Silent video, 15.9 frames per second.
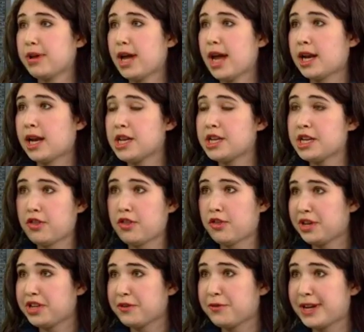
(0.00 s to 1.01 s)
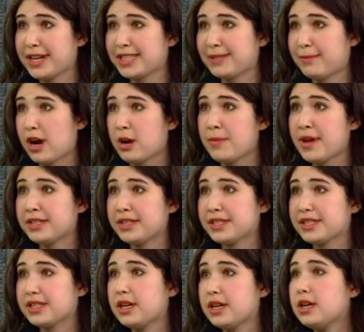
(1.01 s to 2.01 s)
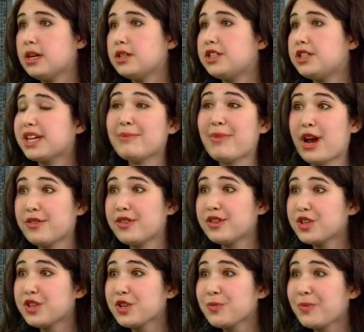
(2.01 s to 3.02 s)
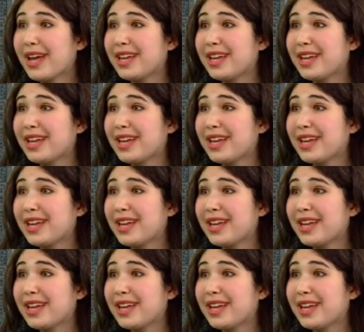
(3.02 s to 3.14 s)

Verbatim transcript: and I did three different experiments to compare the two,